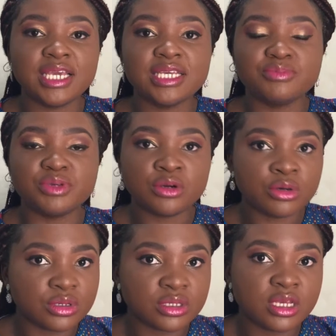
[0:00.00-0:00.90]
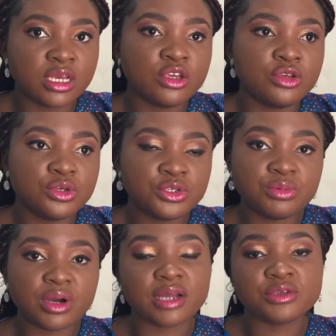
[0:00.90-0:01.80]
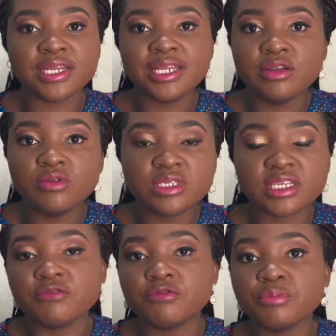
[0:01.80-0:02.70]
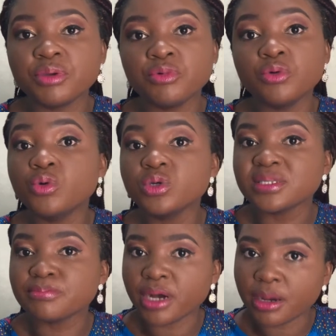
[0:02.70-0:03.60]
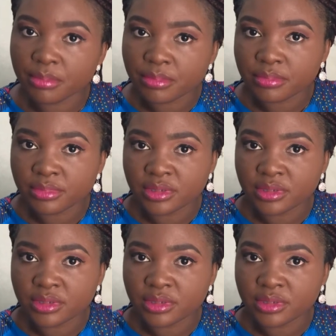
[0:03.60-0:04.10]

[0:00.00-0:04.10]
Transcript: is because YouTube actually looks out for people who spam